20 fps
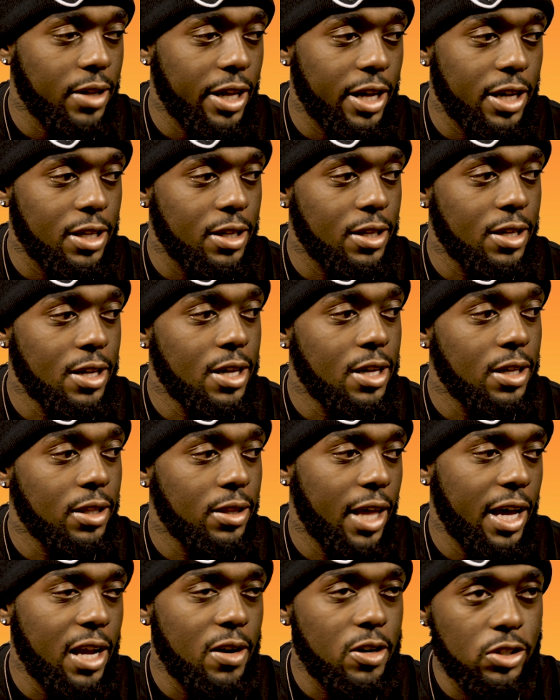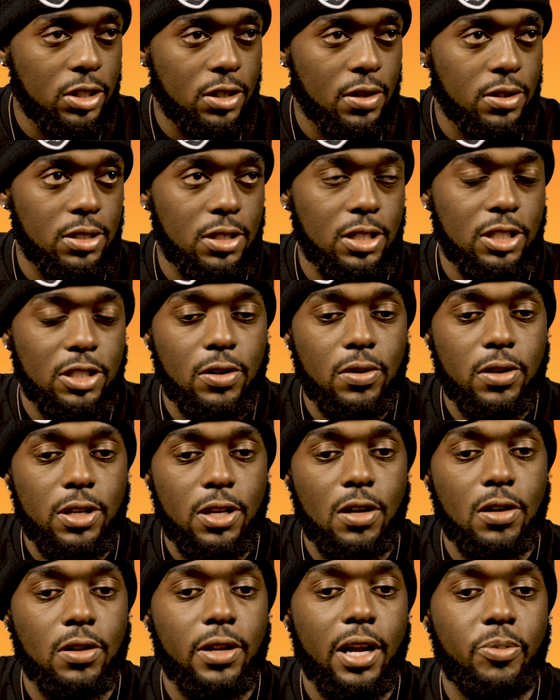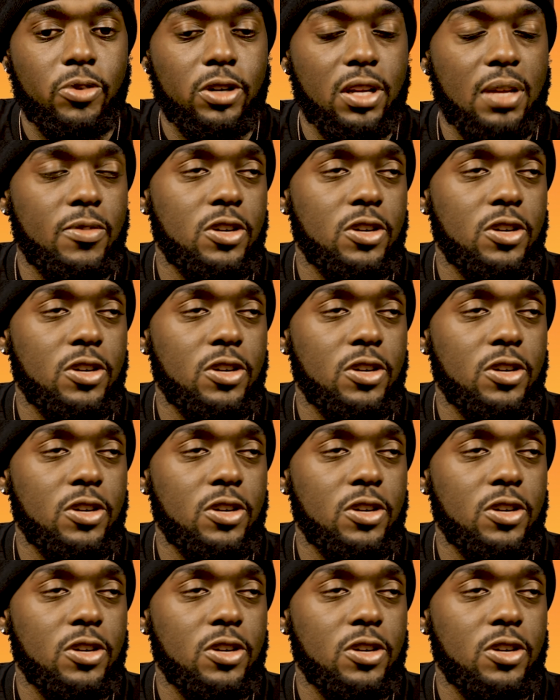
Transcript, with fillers: like they usually come to the studio and like pretty